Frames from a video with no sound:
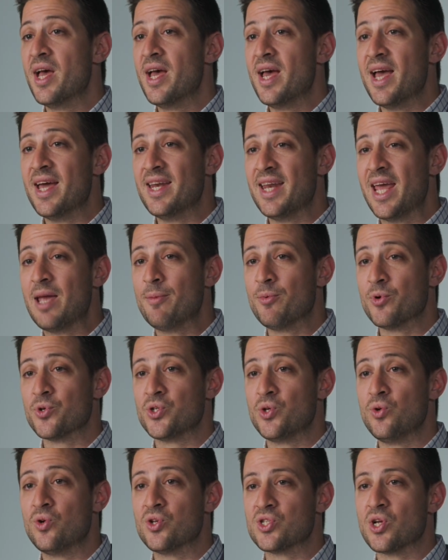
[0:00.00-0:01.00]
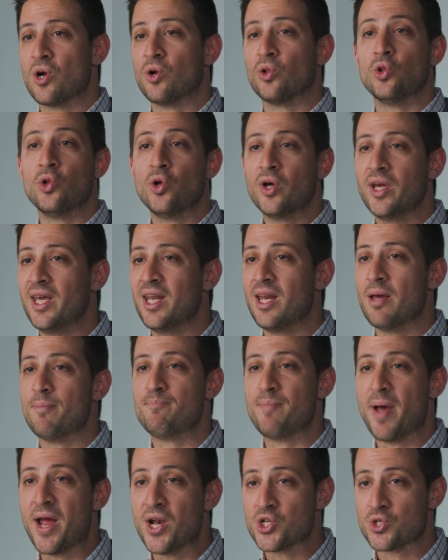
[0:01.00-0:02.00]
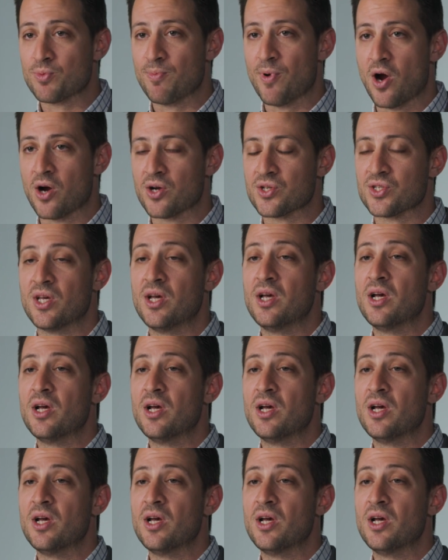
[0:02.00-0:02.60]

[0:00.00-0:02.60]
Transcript: enables you to start looking at benchmarks